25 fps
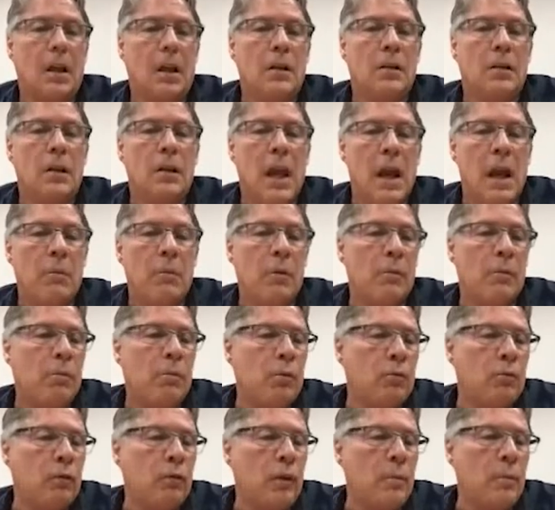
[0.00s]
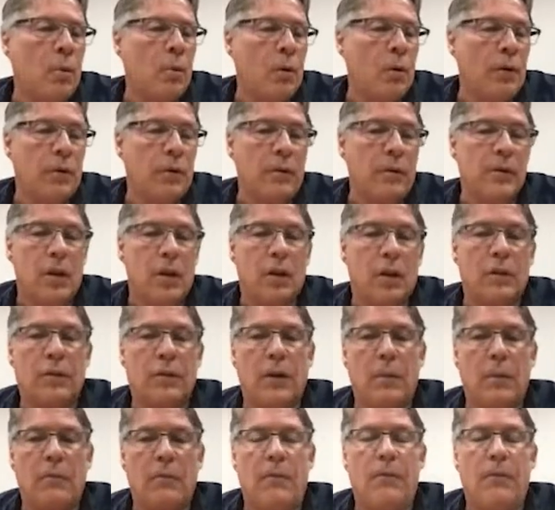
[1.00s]
Today we report the results
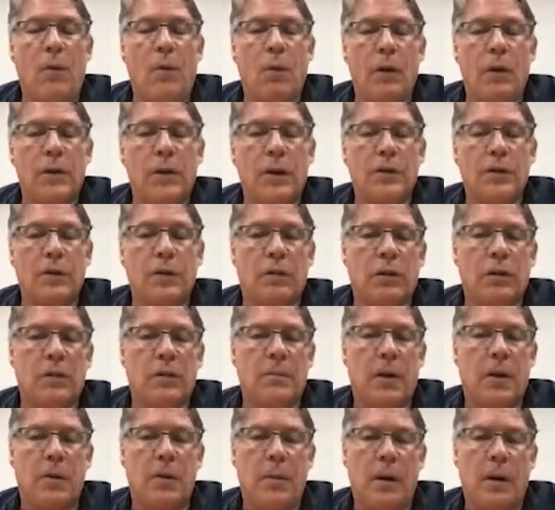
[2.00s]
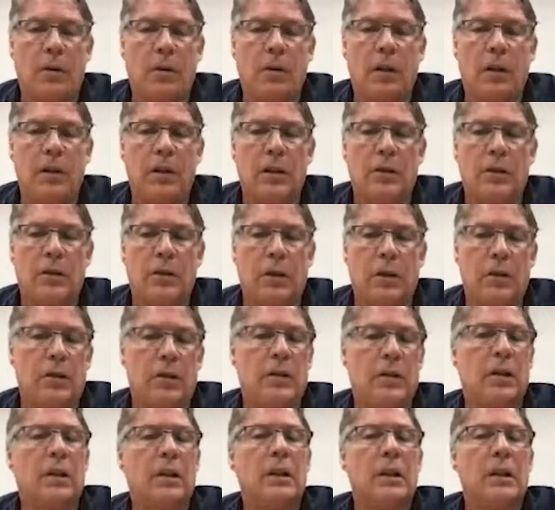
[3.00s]
from 4 additional experimental
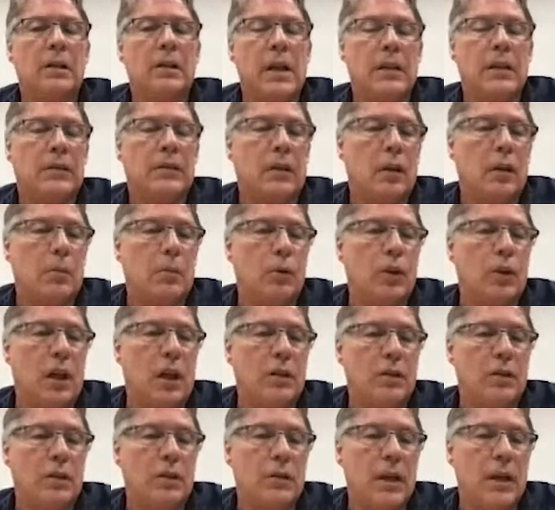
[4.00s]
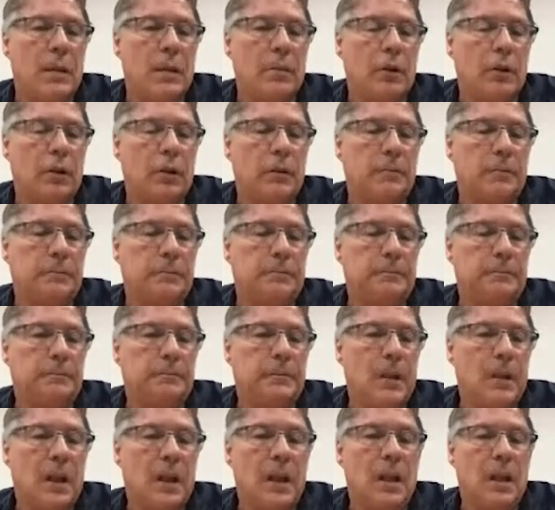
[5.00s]
conditions testing the mutation sampler.
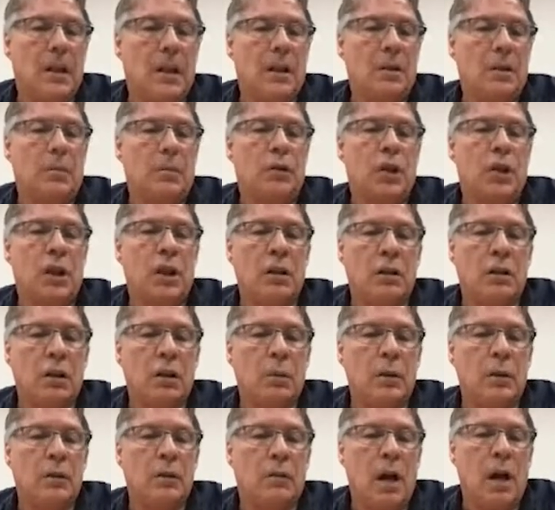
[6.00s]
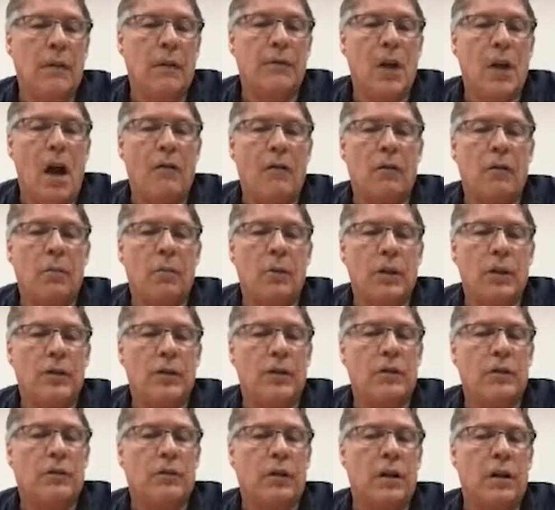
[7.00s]
In particular, we derive novel
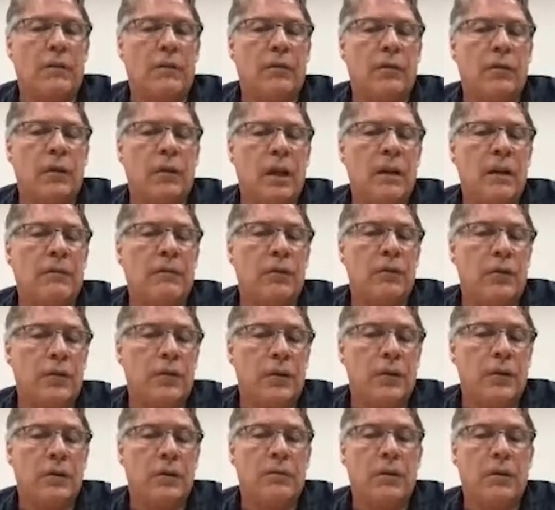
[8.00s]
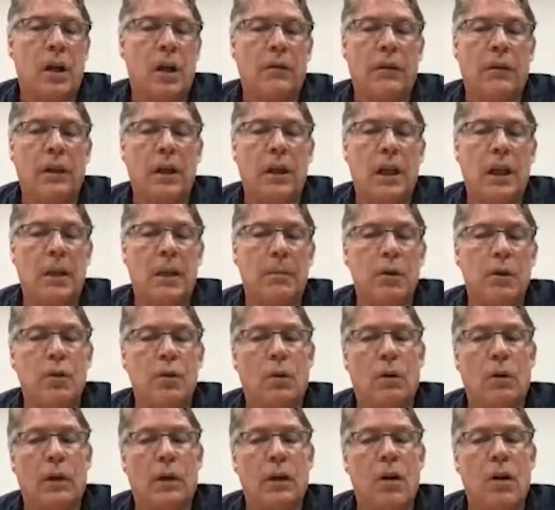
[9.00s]
predictions for inferences involving
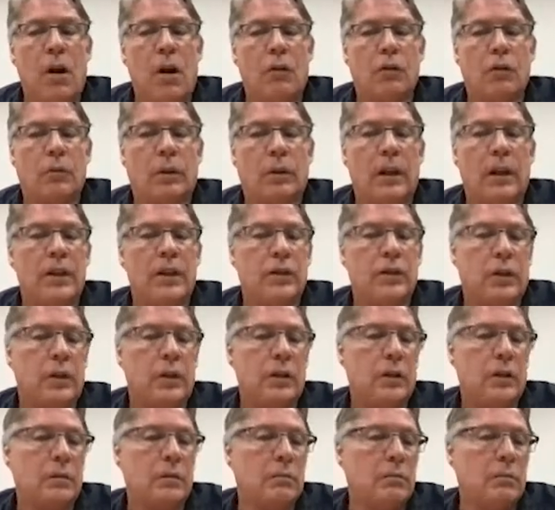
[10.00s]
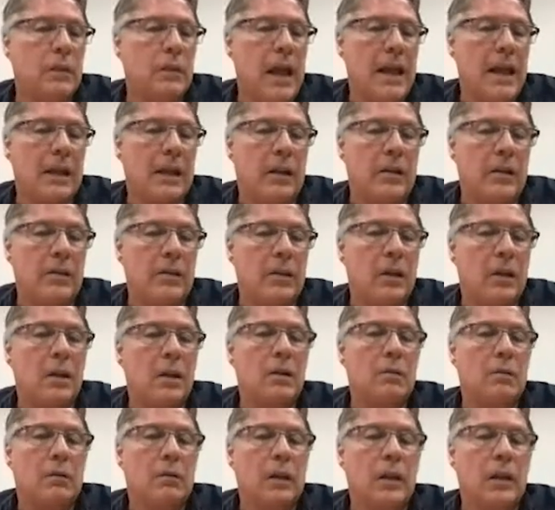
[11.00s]
inhibitory causal relations, that is,
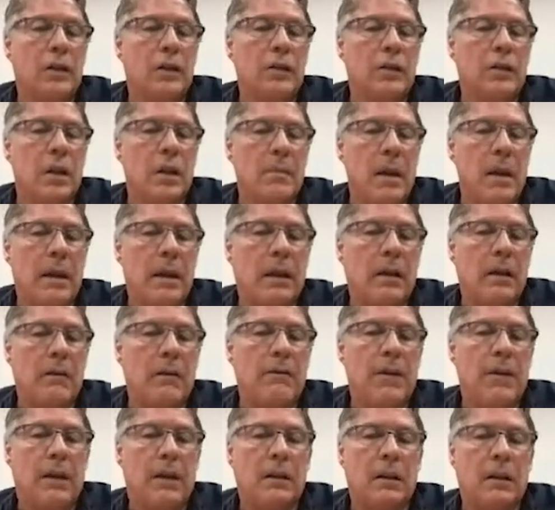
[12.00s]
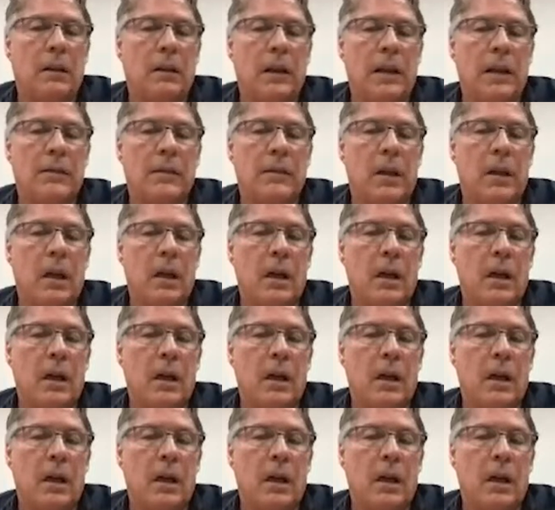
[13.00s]
relations that make an effect less